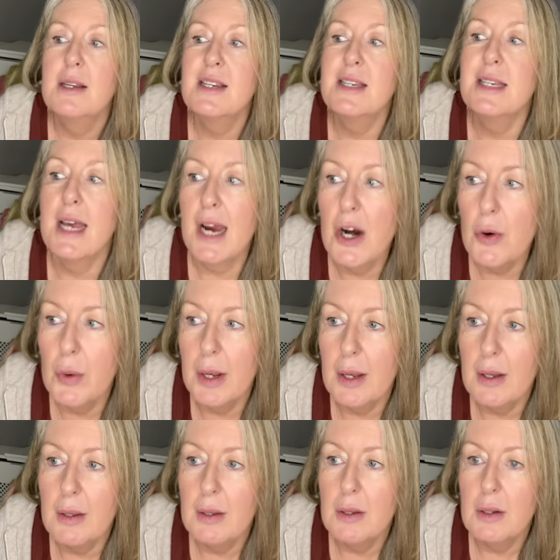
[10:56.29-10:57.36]

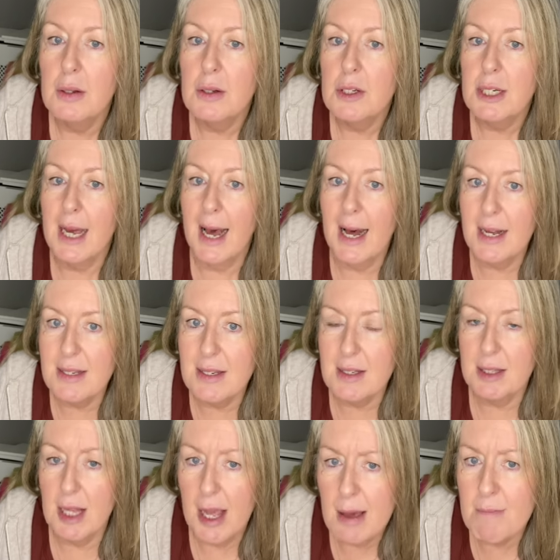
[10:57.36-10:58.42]
daring to ask
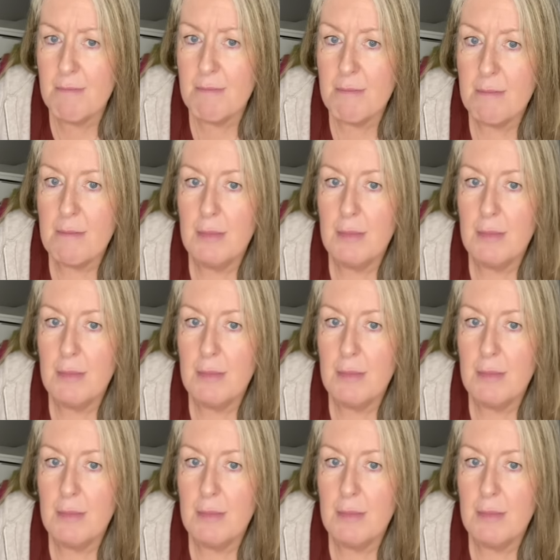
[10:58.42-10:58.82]
them